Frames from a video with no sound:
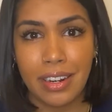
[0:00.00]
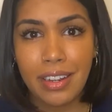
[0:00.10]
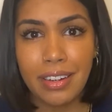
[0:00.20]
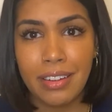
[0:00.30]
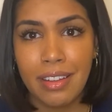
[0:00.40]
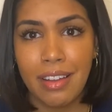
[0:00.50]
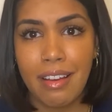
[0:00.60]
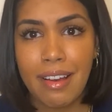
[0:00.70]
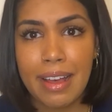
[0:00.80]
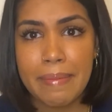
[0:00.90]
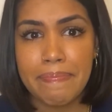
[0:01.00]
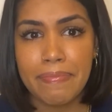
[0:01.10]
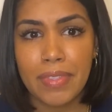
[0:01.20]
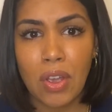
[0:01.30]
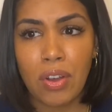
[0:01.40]
it
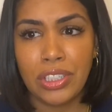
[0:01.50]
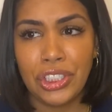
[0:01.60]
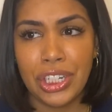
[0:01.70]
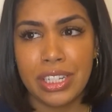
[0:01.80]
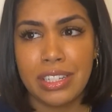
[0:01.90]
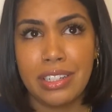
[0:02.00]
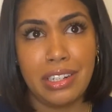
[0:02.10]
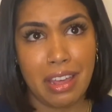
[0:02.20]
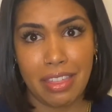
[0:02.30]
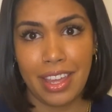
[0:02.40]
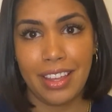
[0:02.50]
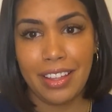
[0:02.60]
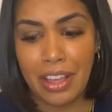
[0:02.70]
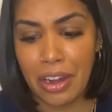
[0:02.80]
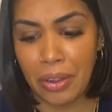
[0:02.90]
on just nothing,
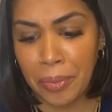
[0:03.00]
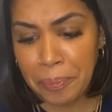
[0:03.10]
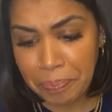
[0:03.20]
you know?